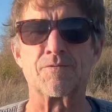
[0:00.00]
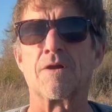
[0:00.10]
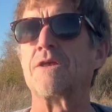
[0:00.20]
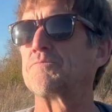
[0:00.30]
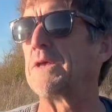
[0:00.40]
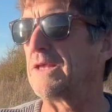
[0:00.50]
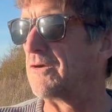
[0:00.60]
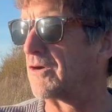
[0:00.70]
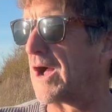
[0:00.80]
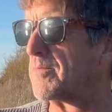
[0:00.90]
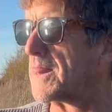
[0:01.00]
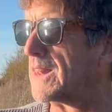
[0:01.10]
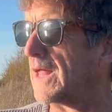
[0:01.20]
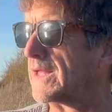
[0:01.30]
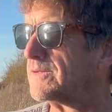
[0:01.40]
He's picking her up
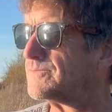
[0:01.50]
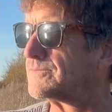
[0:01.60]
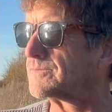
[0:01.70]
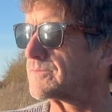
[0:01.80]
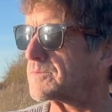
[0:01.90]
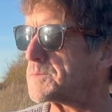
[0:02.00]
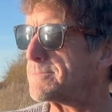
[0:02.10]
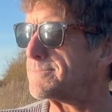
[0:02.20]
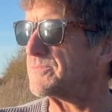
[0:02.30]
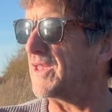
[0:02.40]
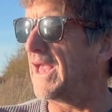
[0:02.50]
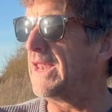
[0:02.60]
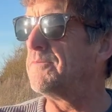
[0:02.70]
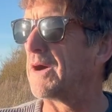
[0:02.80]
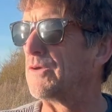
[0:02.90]
like
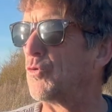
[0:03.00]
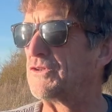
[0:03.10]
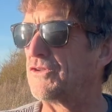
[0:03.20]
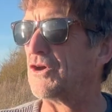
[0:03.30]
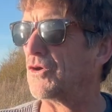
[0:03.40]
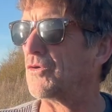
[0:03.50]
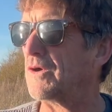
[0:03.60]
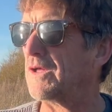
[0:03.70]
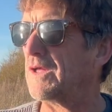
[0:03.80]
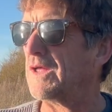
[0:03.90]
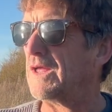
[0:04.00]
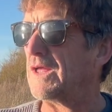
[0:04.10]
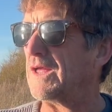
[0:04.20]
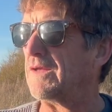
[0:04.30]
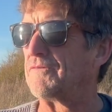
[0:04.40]
anybody would do
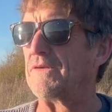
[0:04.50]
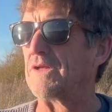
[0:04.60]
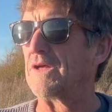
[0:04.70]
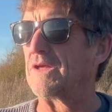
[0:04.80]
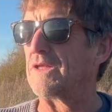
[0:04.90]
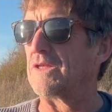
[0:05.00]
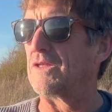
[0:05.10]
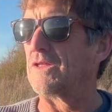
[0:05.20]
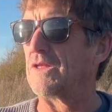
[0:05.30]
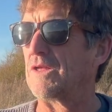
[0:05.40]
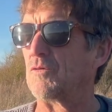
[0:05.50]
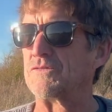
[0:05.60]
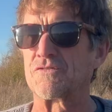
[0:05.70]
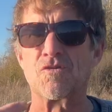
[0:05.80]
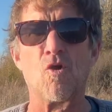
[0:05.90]
if it was
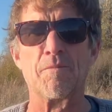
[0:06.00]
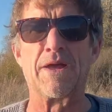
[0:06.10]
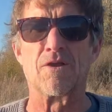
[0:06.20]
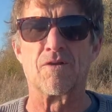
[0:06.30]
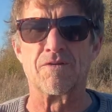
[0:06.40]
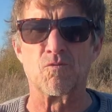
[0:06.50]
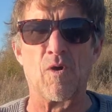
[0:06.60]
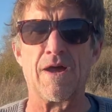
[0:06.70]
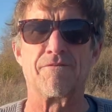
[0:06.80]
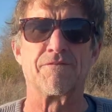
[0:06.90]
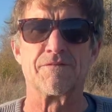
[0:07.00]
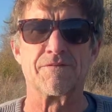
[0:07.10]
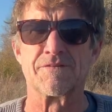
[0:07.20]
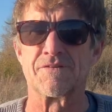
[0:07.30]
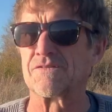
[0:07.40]
a soulmate or his wife,
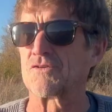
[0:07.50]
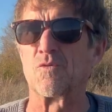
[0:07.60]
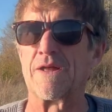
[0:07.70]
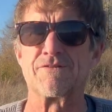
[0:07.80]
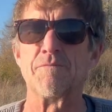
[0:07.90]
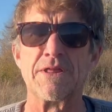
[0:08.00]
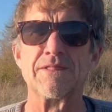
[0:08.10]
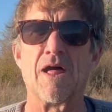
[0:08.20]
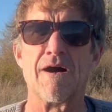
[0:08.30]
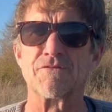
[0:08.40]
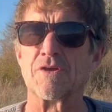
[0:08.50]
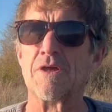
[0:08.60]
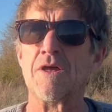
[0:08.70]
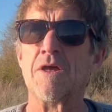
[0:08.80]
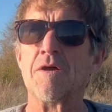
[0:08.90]
sister, whatever, somebody he loves.
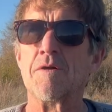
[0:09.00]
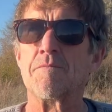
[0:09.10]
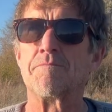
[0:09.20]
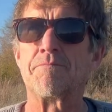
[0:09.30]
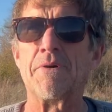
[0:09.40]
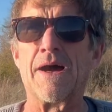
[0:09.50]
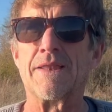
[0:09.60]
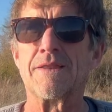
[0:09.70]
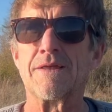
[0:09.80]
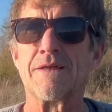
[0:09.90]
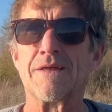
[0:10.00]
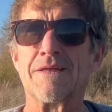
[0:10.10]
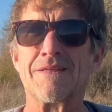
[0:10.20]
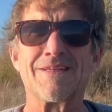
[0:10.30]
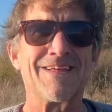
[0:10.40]
But
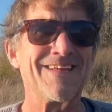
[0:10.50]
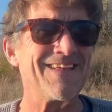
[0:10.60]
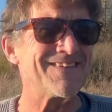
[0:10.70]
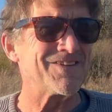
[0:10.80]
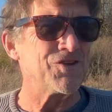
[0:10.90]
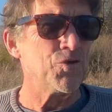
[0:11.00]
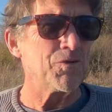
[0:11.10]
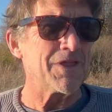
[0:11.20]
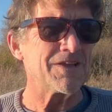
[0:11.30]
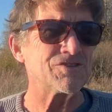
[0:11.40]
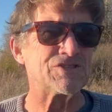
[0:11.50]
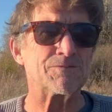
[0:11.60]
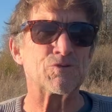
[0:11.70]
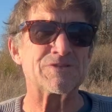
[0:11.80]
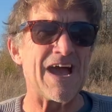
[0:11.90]
it's a new relationship,
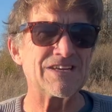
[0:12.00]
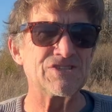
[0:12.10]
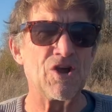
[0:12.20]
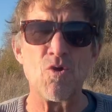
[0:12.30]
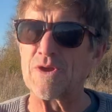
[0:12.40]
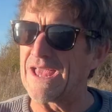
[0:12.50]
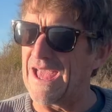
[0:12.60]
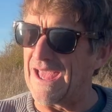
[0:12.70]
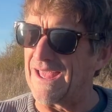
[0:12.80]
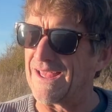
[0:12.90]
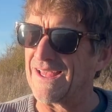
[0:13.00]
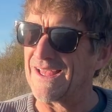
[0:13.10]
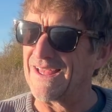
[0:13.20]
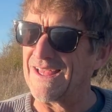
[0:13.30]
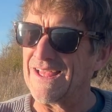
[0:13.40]
so it's actually okay
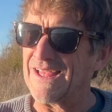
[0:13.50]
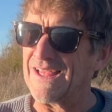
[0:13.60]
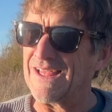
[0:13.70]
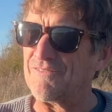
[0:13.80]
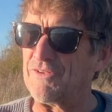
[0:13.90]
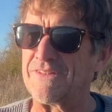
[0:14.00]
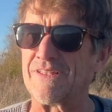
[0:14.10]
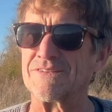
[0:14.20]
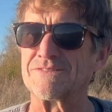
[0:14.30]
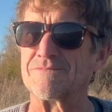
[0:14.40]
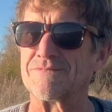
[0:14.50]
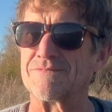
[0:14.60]
if he doesn't